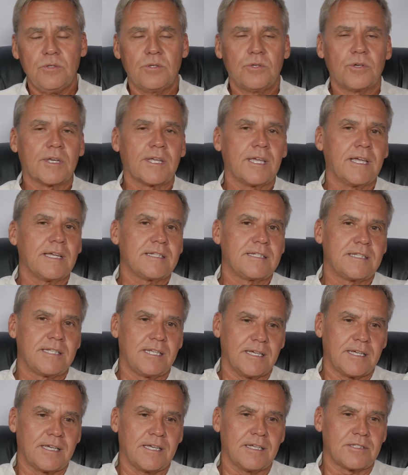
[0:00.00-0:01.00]
or get
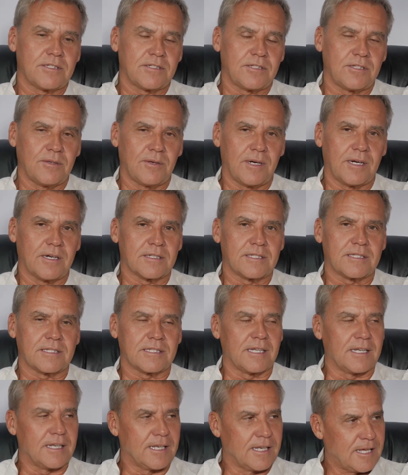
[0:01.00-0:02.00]
tickets to our
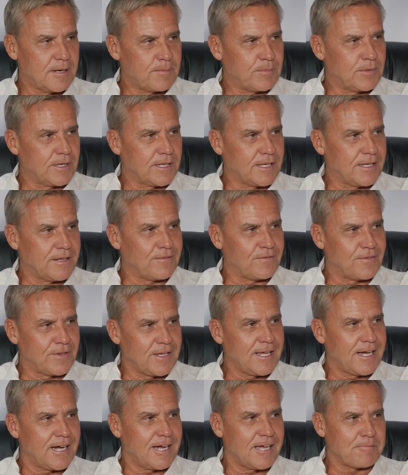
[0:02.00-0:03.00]
celebrity
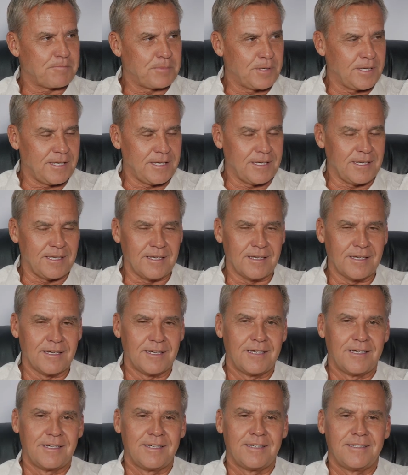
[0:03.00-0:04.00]
VIP
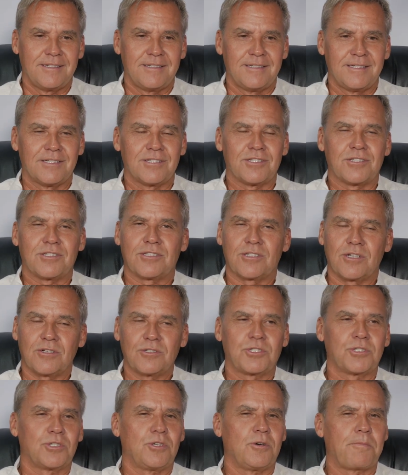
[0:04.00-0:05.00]

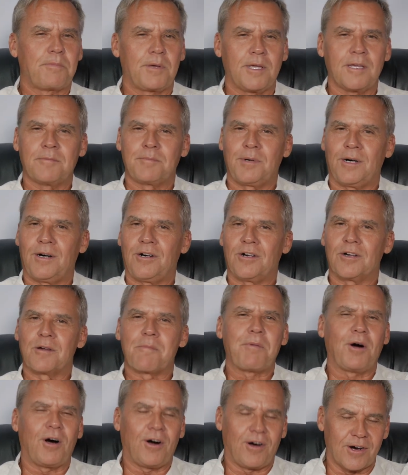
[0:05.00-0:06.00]
social ping pong
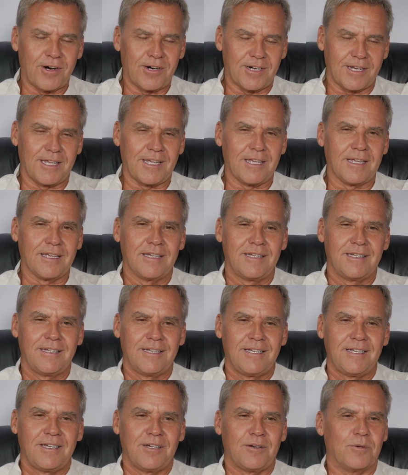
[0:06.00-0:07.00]
party.
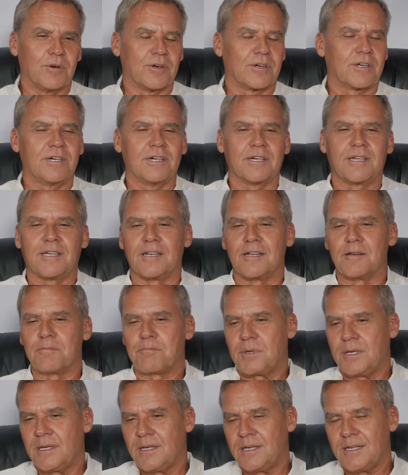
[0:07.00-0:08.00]
We're cooking a
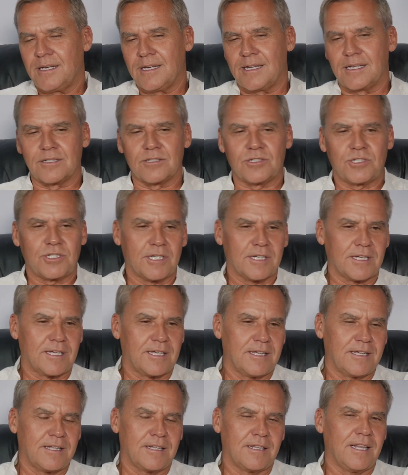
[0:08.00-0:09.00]
pig and
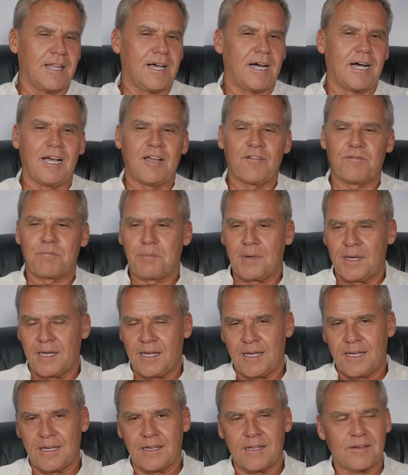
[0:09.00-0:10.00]
chicken, live
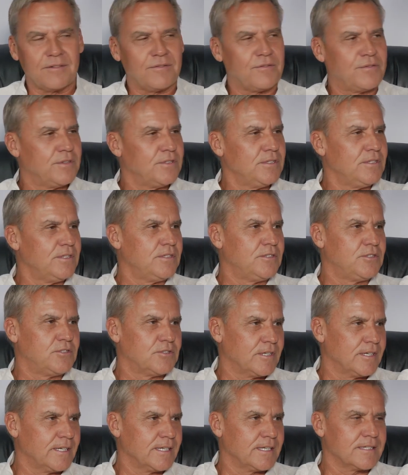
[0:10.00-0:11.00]
band, food,
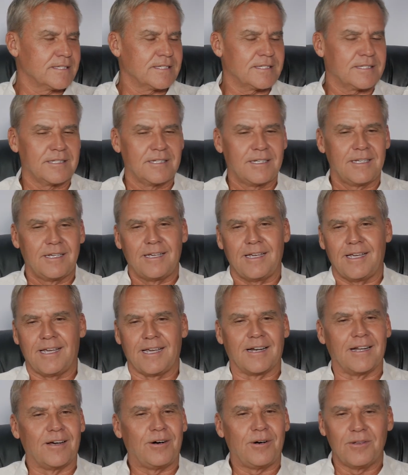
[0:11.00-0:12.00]
drinks,
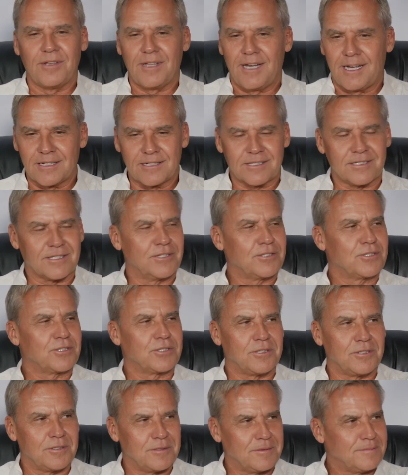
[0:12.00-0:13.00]
and a whole lot of
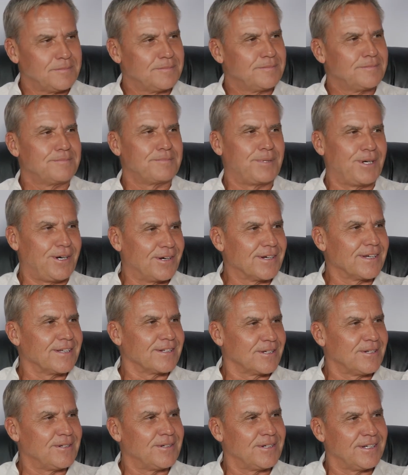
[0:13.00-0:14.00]
social
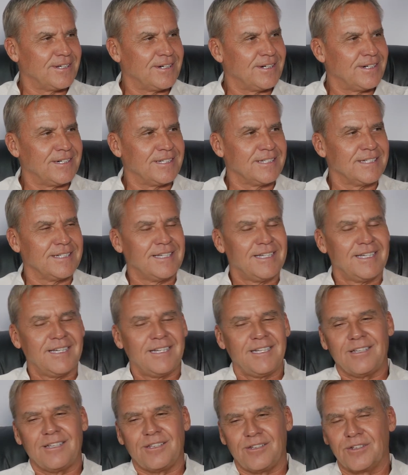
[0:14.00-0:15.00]
ponging going on.
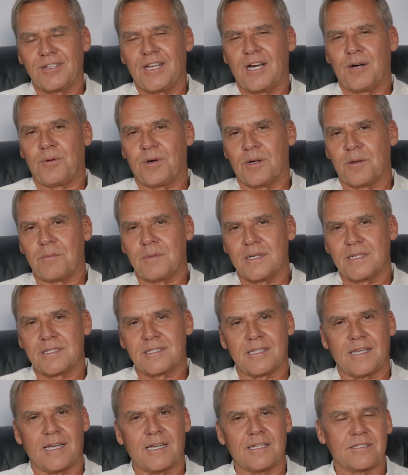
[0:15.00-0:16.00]
You'll not want to
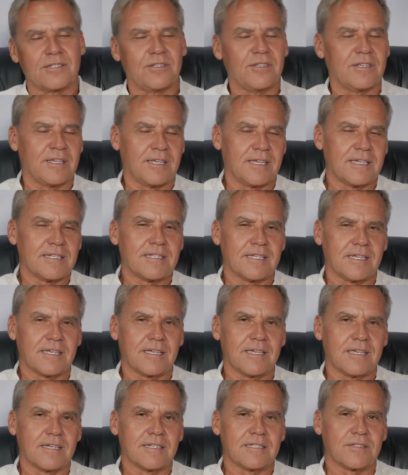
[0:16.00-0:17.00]
miss that, so you can get
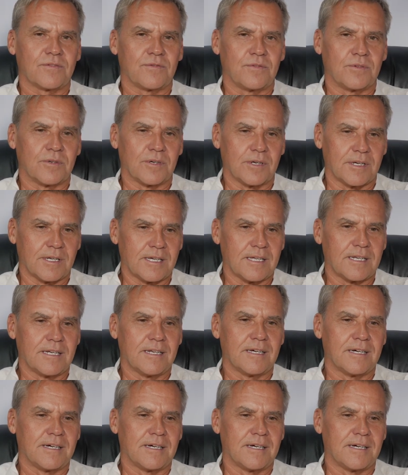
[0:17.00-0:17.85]
tickets for it,